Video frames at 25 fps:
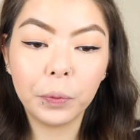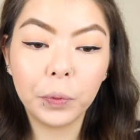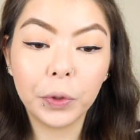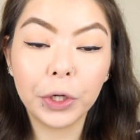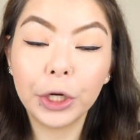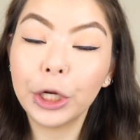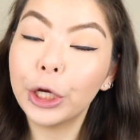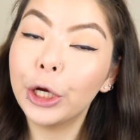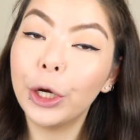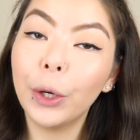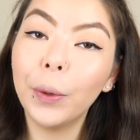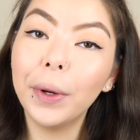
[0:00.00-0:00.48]
We're
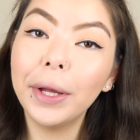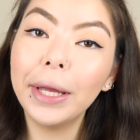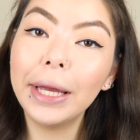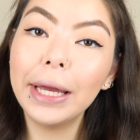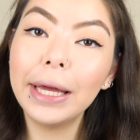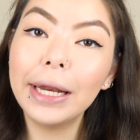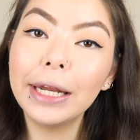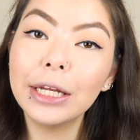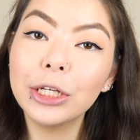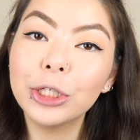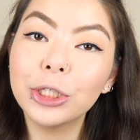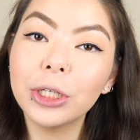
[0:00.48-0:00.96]
gonna go
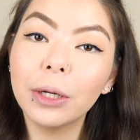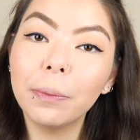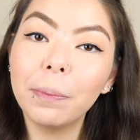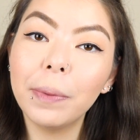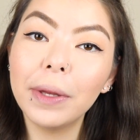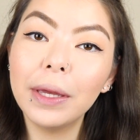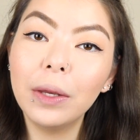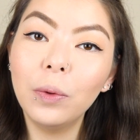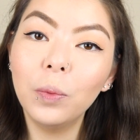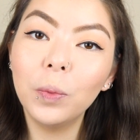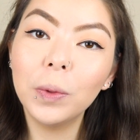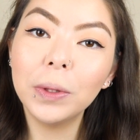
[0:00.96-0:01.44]
ahead and jump
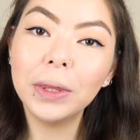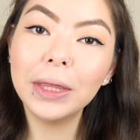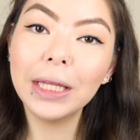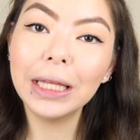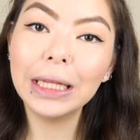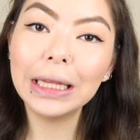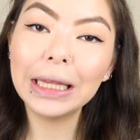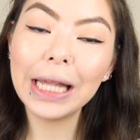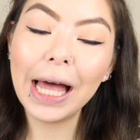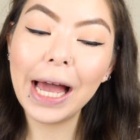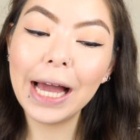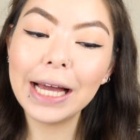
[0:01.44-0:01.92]
in with the
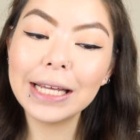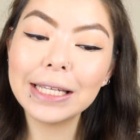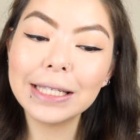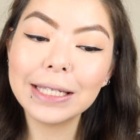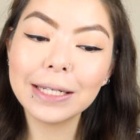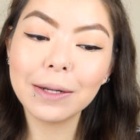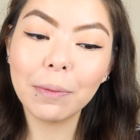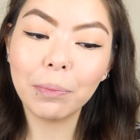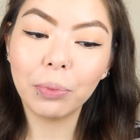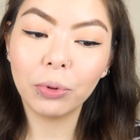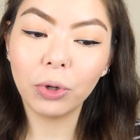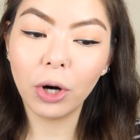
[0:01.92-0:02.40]

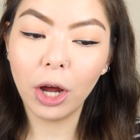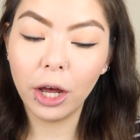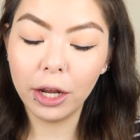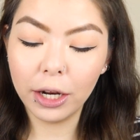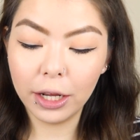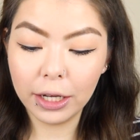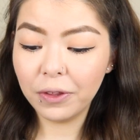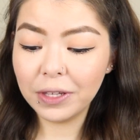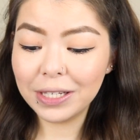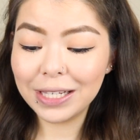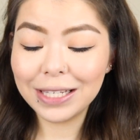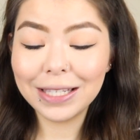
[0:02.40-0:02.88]
last
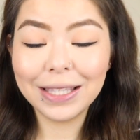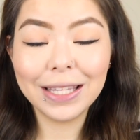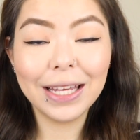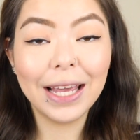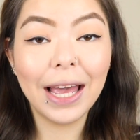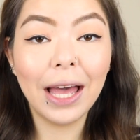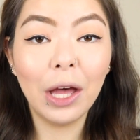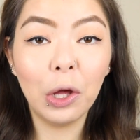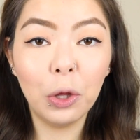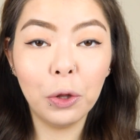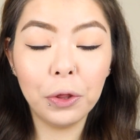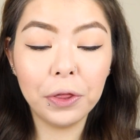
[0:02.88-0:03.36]
product. This is the
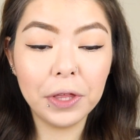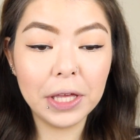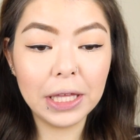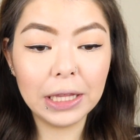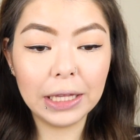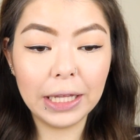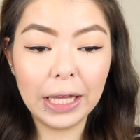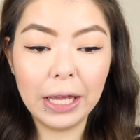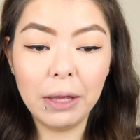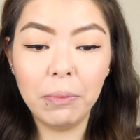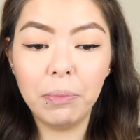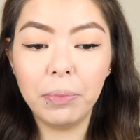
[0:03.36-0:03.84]
Healthy
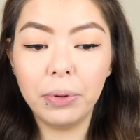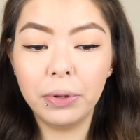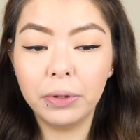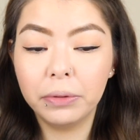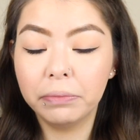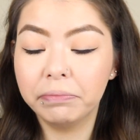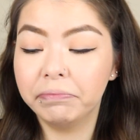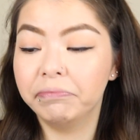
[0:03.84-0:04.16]
Lip.